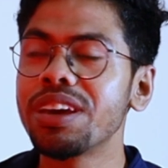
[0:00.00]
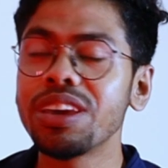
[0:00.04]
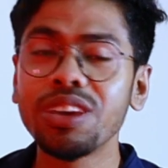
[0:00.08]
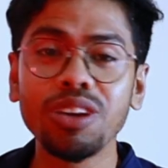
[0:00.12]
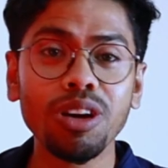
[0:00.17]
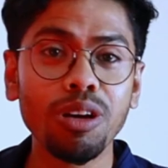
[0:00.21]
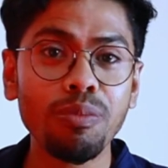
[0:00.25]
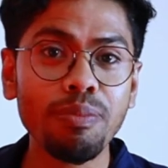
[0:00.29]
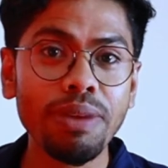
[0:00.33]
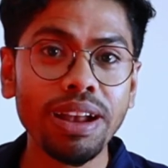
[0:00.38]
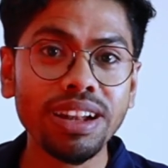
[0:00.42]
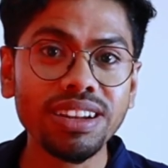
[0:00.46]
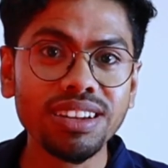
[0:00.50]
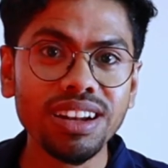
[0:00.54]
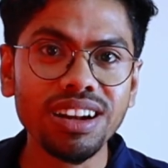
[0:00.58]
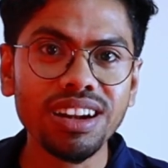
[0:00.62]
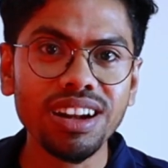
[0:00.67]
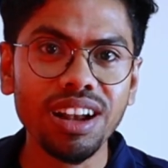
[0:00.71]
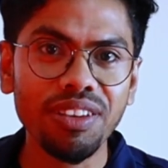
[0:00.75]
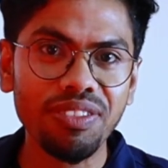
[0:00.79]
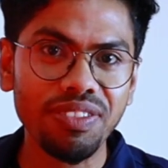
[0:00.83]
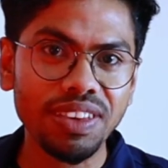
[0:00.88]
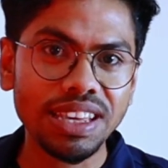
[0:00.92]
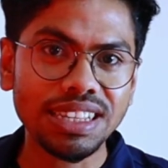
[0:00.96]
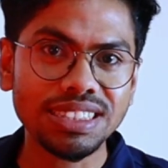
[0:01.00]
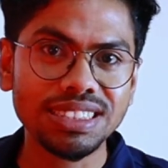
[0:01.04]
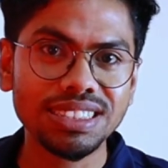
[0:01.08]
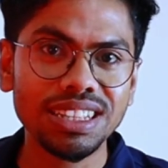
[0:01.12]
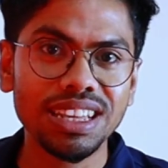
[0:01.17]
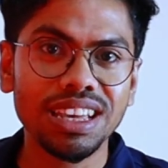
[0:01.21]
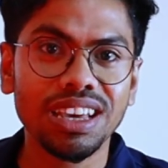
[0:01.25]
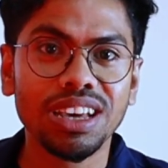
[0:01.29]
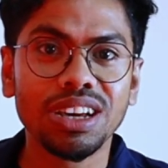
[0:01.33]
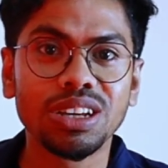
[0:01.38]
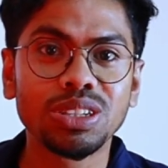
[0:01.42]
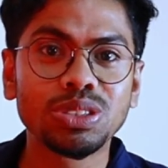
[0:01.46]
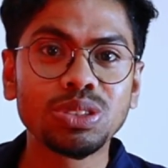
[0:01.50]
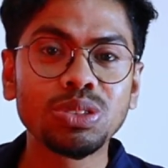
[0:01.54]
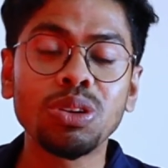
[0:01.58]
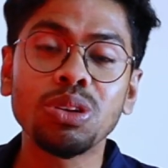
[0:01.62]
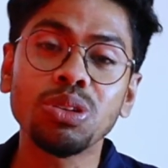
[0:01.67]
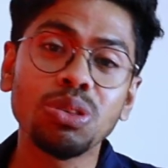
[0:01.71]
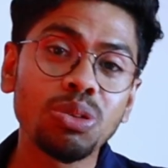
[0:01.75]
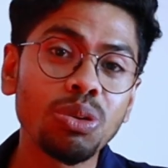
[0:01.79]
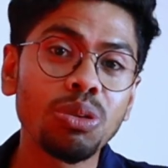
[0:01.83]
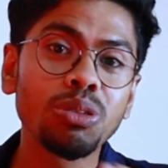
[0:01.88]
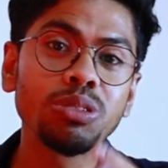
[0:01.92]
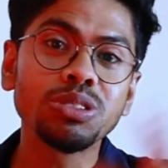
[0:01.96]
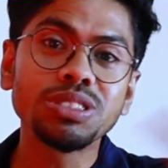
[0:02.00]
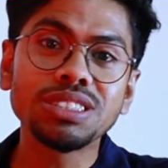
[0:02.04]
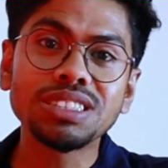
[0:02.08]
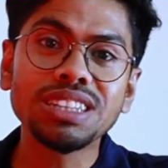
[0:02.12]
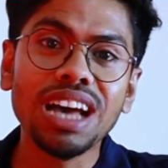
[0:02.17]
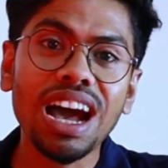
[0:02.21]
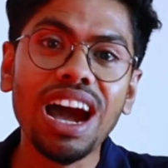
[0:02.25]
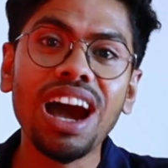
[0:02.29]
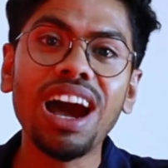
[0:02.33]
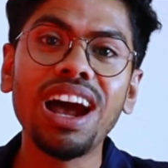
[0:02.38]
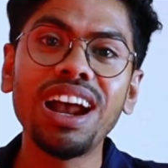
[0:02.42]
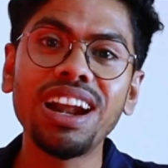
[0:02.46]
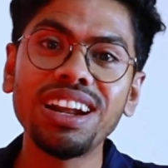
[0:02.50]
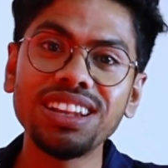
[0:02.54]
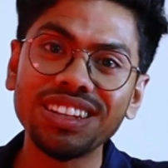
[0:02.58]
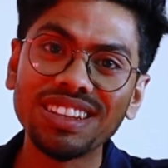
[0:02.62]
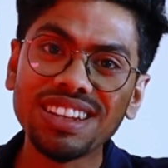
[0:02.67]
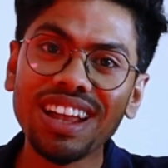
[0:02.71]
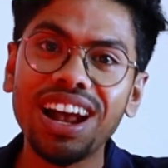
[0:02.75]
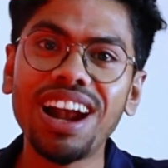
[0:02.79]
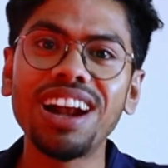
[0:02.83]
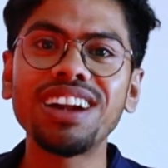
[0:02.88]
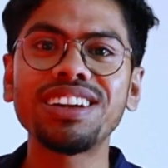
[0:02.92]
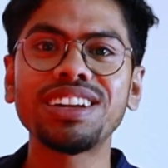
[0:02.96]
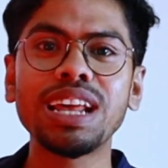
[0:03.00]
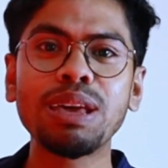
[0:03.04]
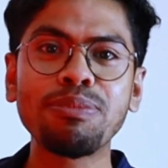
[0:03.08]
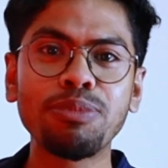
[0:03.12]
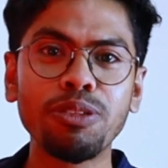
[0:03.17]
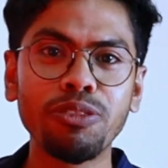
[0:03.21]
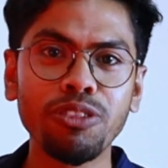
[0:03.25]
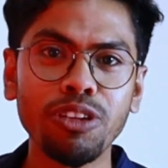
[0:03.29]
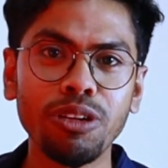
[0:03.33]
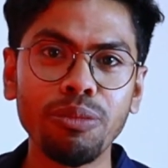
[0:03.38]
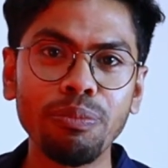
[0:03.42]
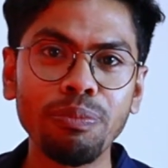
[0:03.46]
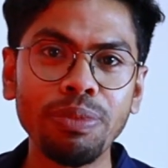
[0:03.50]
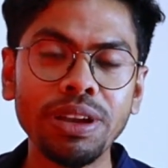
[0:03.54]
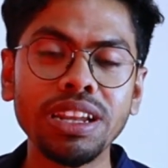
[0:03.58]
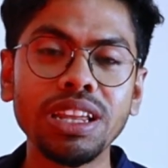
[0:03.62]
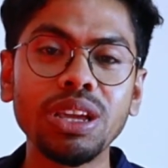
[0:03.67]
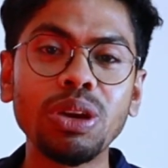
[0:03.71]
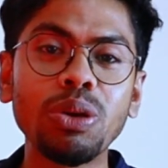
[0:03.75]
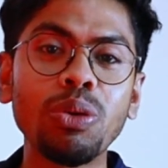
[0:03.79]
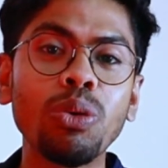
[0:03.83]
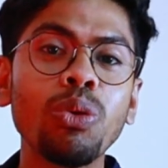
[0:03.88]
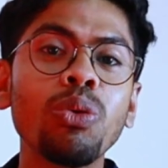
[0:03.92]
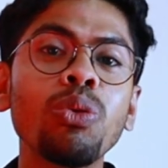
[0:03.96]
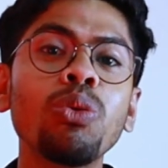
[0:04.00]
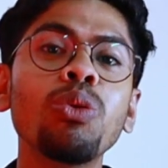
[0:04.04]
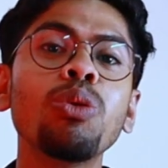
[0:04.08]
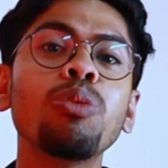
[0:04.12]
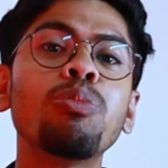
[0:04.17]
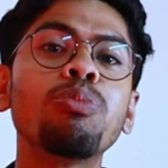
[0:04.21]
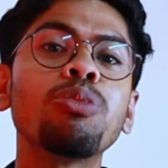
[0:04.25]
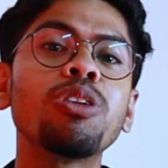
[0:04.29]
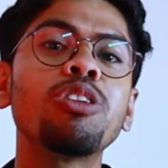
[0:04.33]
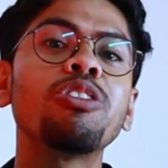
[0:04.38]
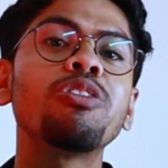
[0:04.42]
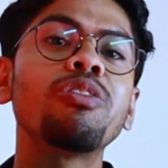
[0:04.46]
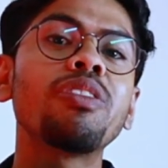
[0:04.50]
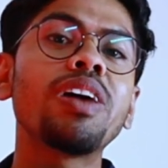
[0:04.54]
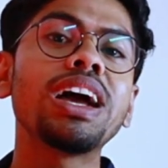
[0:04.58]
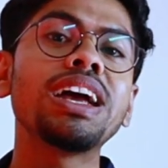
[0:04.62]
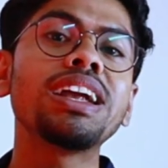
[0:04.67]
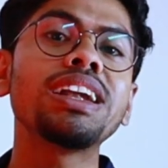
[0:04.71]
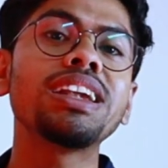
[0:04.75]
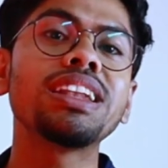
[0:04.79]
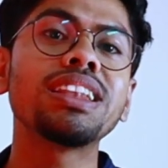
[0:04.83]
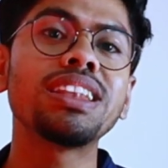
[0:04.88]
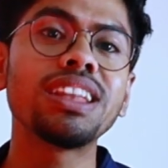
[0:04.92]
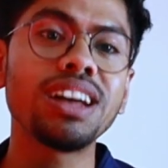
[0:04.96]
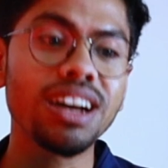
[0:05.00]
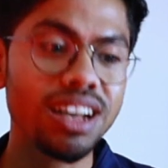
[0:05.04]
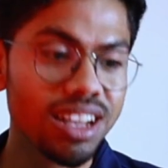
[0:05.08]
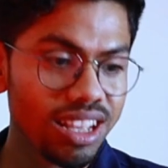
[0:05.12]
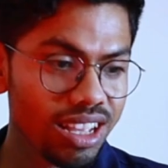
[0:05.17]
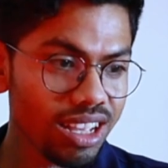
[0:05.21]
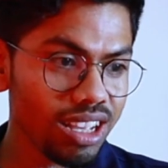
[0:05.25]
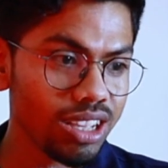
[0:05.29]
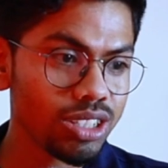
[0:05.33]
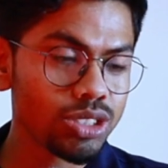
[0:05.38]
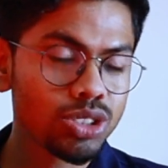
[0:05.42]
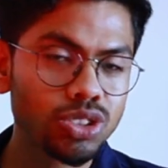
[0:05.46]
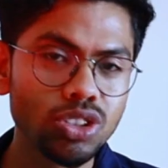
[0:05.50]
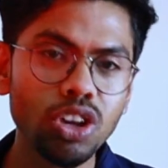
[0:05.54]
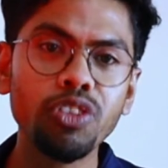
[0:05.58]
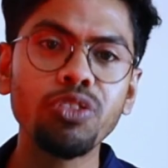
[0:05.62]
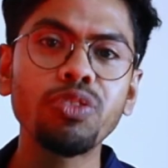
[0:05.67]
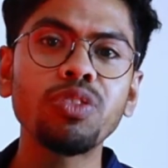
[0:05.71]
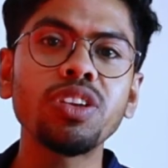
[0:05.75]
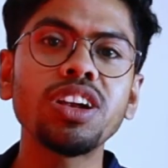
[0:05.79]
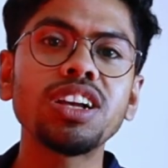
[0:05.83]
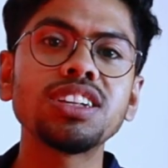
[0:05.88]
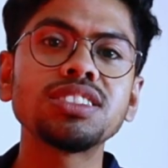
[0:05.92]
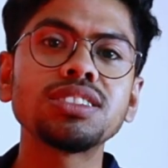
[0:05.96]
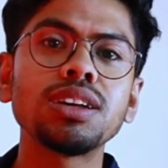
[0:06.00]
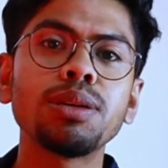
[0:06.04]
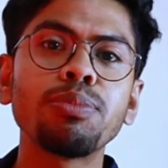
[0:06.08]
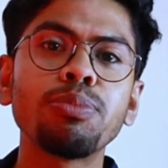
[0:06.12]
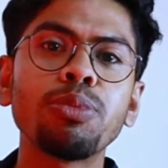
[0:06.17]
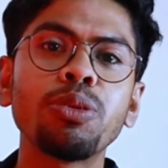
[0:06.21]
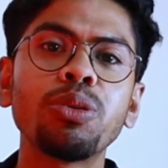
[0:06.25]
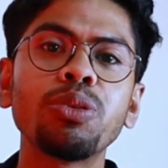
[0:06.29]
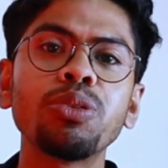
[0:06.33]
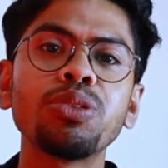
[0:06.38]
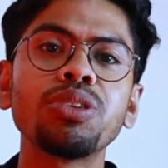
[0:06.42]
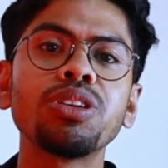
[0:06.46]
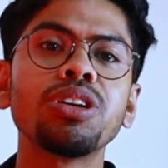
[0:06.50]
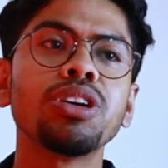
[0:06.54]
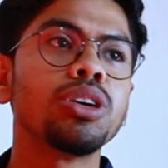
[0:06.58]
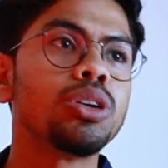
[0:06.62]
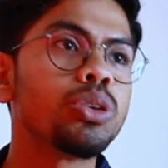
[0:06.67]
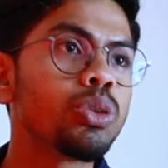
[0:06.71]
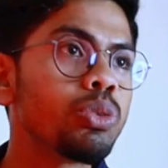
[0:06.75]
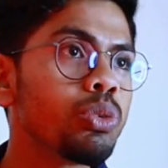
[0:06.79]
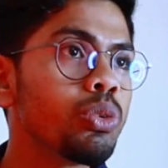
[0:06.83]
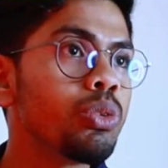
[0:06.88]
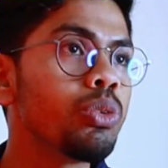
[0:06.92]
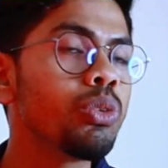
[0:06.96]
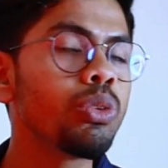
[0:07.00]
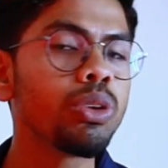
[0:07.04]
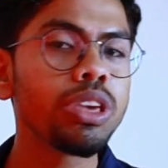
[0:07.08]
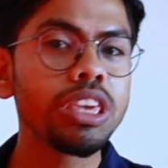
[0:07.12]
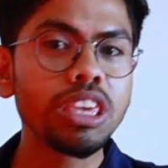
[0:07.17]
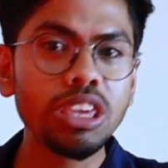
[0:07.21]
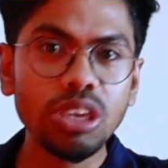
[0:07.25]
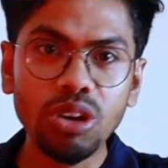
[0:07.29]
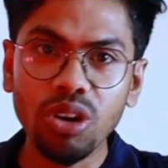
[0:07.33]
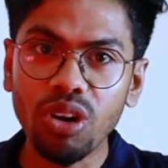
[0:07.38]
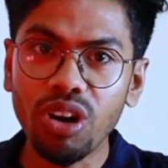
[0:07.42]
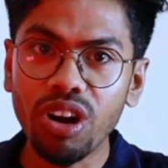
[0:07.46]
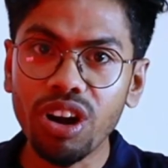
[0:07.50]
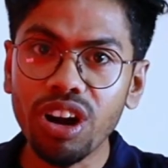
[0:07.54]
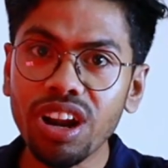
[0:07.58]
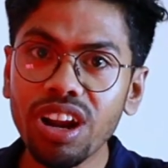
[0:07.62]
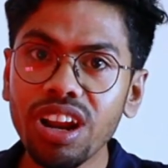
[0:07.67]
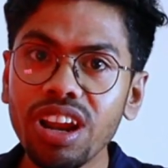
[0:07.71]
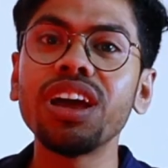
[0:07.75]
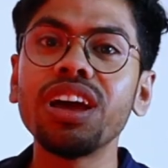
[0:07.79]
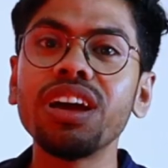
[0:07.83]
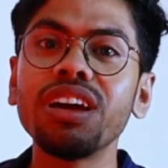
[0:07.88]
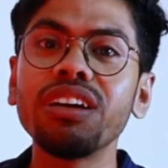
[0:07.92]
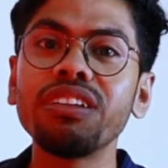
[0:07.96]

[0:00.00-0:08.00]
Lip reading: your Mentor graphics. So those are the third type of company who provide the software support to your